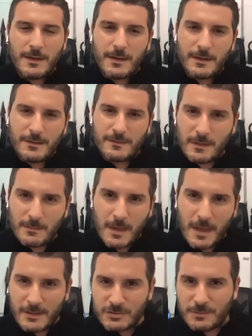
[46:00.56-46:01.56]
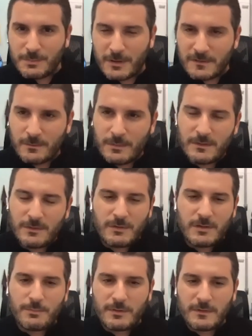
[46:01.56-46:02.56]
some engine parts are built in
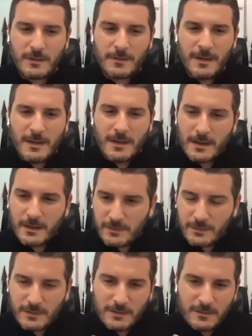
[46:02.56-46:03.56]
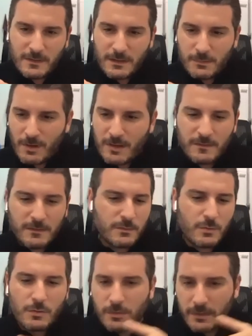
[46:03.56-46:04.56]
3D printing. Either it is in resin
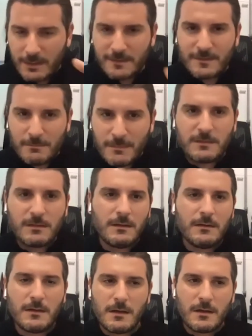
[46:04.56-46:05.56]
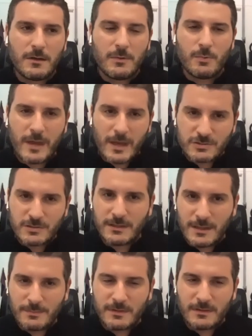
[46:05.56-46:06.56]
or it is in metal. We actually
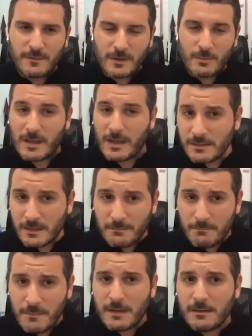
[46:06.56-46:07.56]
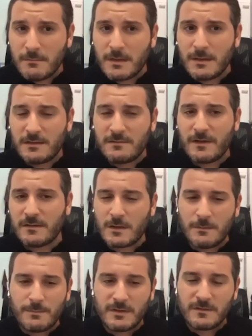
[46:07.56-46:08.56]
adapt it very well. And there are many, many advanced
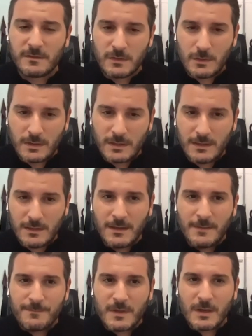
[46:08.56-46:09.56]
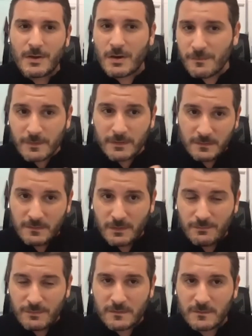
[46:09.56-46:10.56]
companies in the UAE offering these
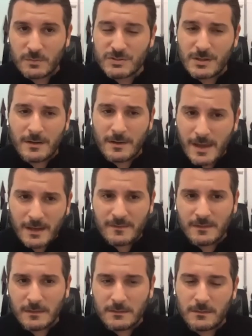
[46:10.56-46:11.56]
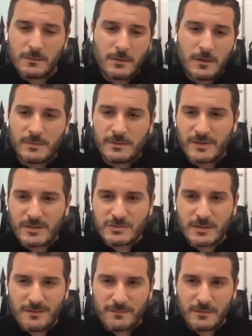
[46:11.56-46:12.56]
services, which are excellent on the top international
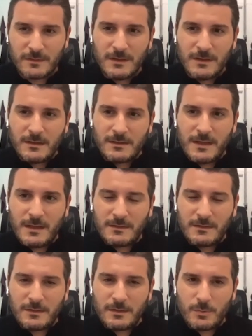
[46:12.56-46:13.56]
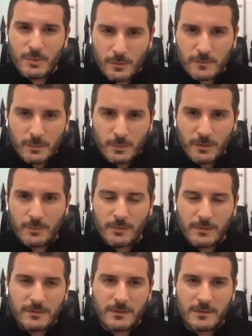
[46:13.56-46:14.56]
level, that we also work
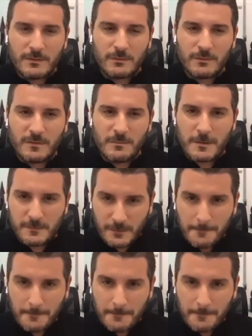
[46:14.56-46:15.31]
with to do these parts, yeah.